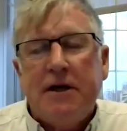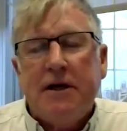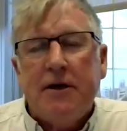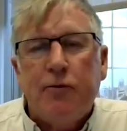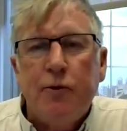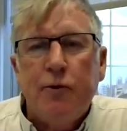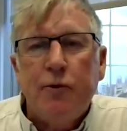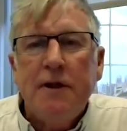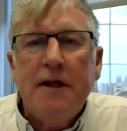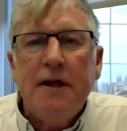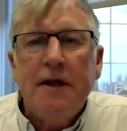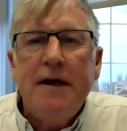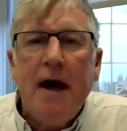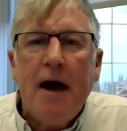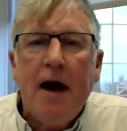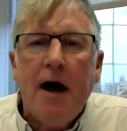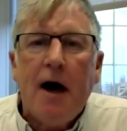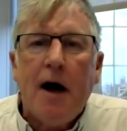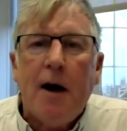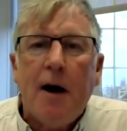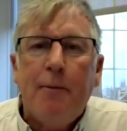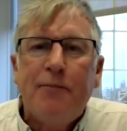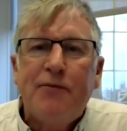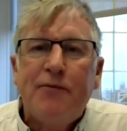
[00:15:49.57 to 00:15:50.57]
it really
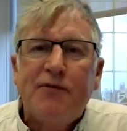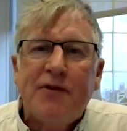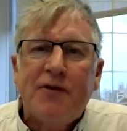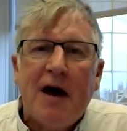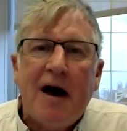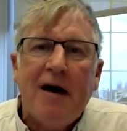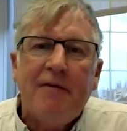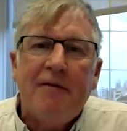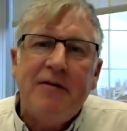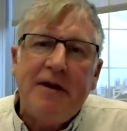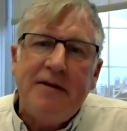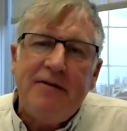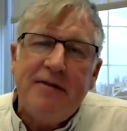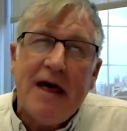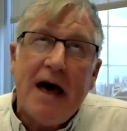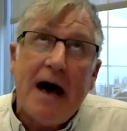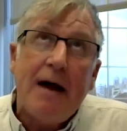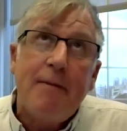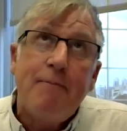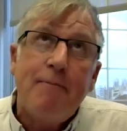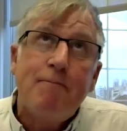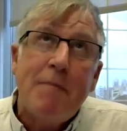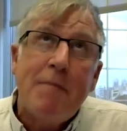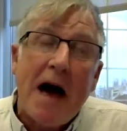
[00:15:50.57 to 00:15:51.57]
helps having
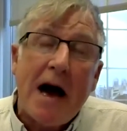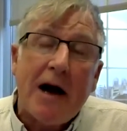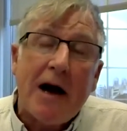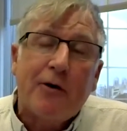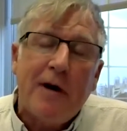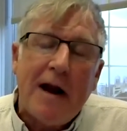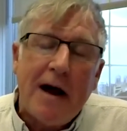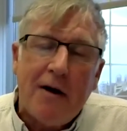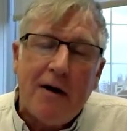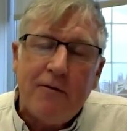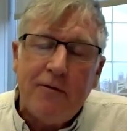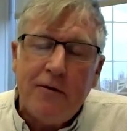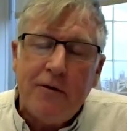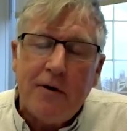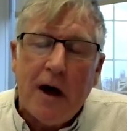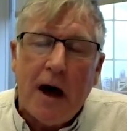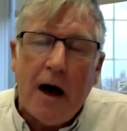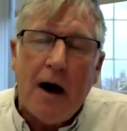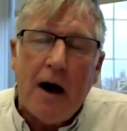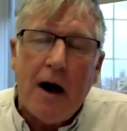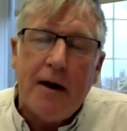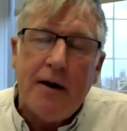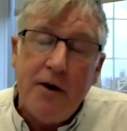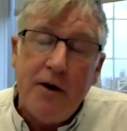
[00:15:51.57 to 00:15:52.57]
that background
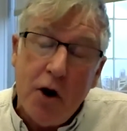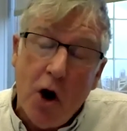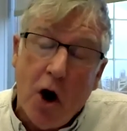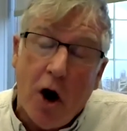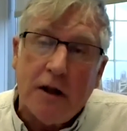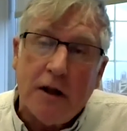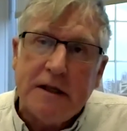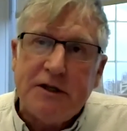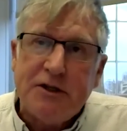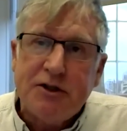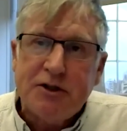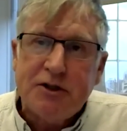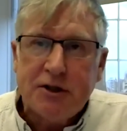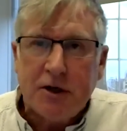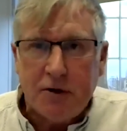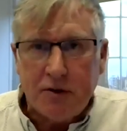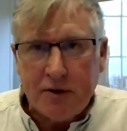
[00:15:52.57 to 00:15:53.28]
knowledge.